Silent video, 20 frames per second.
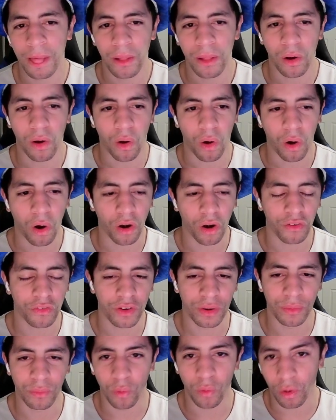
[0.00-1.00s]
are
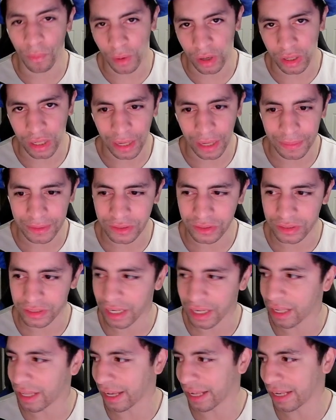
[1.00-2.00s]
from warmer climates, so it's not
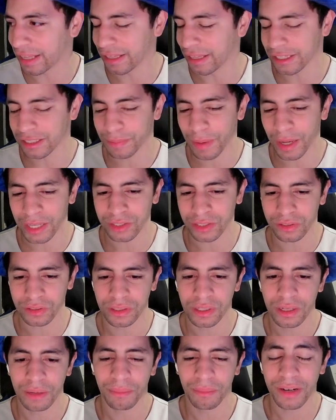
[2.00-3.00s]
like anything special.
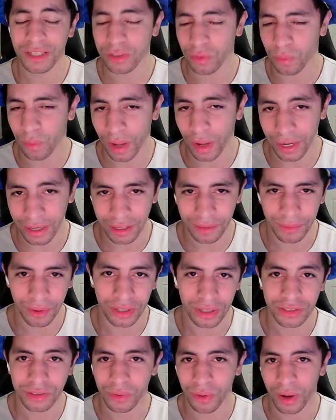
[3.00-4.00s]
But it's Hawaii. Come on,
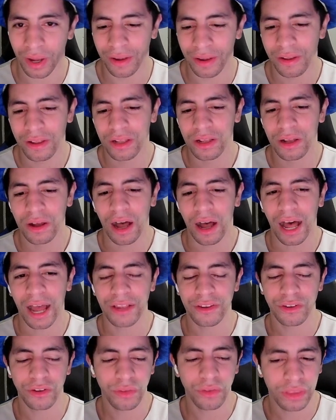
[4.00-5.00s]
it's Hawaii. I
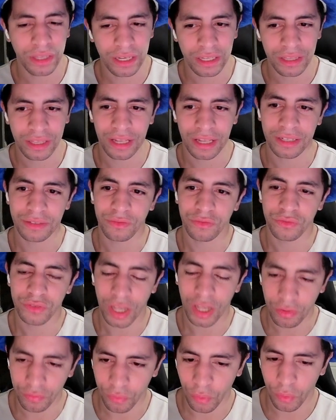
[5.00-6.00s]
do think that
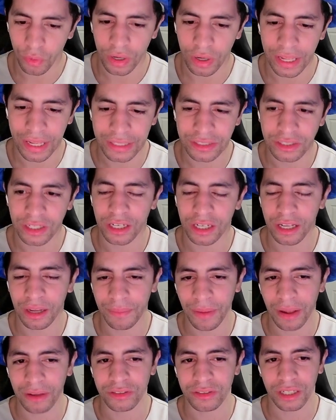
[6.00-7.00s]
South Florida is going to come
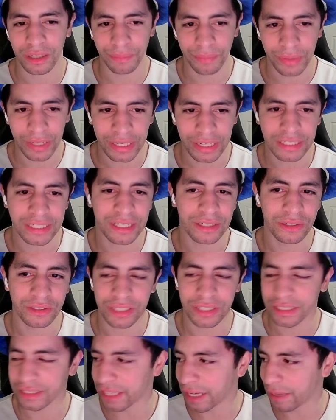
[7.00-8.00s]
out to compete. San Jose
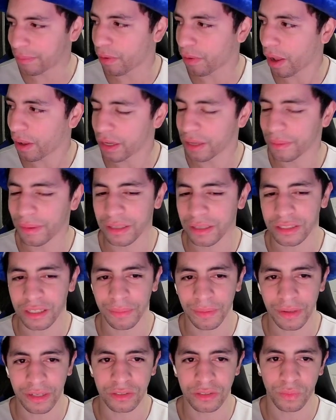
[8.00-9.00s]
State probably come out to
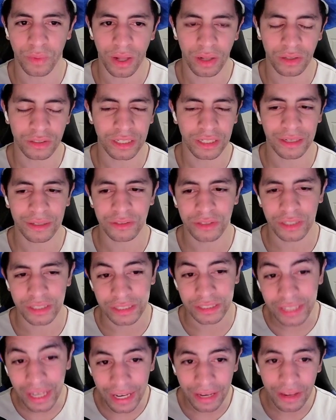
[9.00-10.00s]
compete as well. San Jose
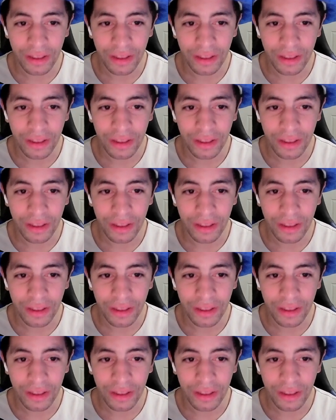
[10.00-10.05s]
State